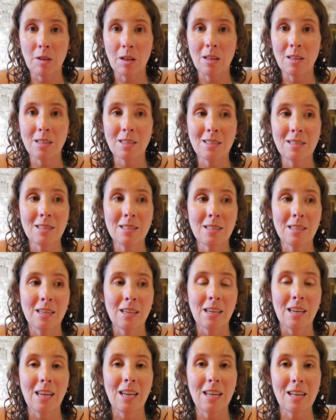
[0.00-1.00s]
falls,
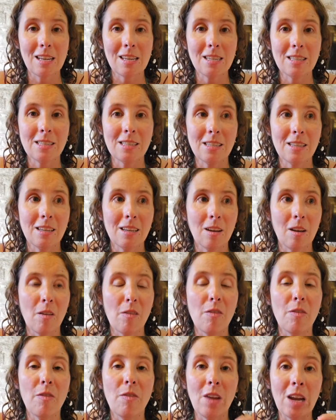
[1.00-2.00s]
it is
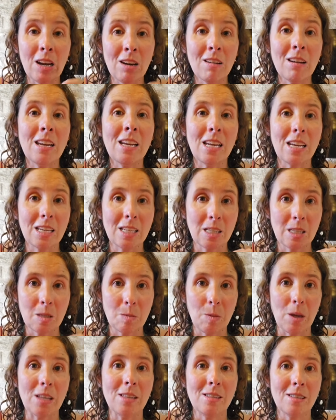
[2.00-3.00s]
a very
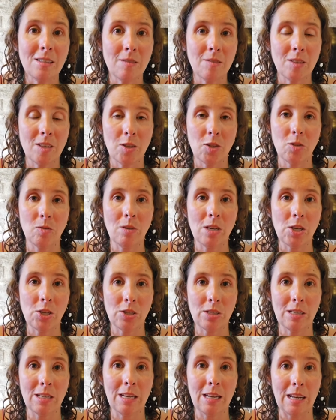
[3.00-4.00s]
expensive
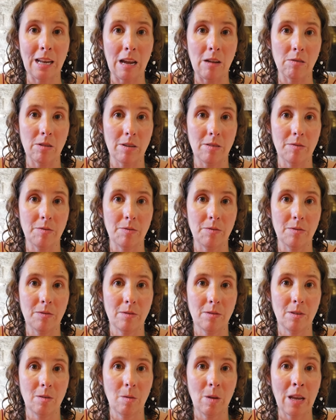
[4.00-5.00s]
situation to get out of.
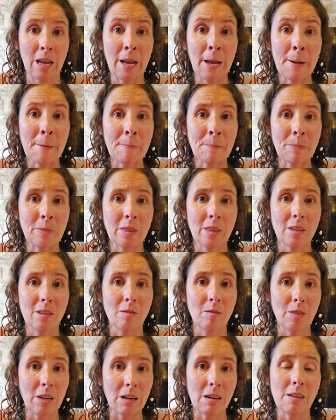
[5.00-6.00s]
Okay?
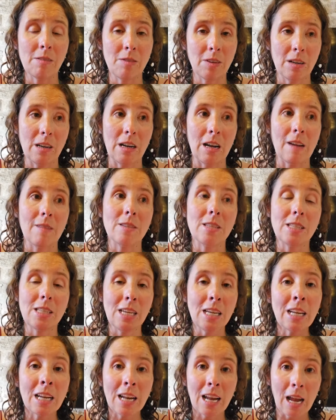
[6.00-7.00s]
Very, very. I've
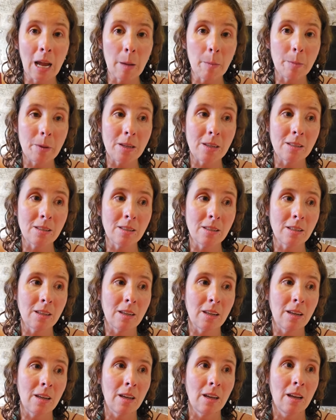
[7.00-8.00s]
seen it happen.
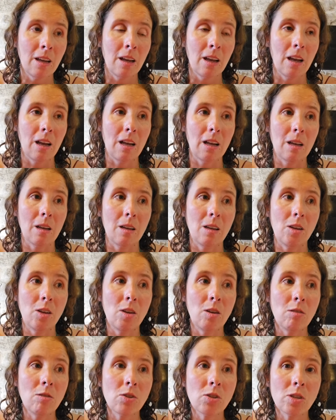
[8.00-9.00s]

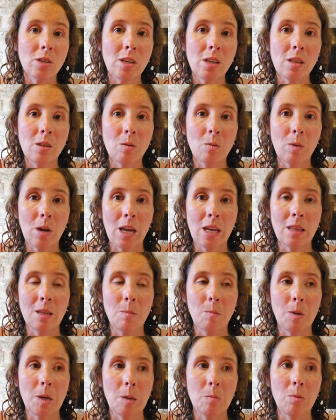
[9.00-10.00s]
Usually the way
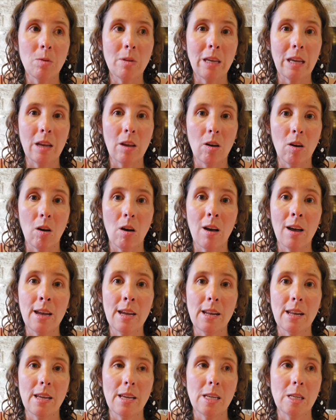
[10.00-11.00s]
that people get
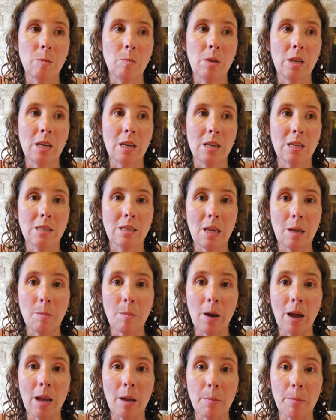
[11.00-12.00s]
caught is because they
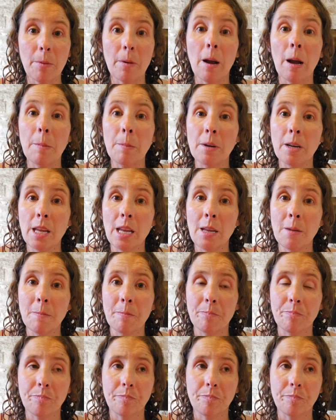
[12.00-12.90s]
buy a property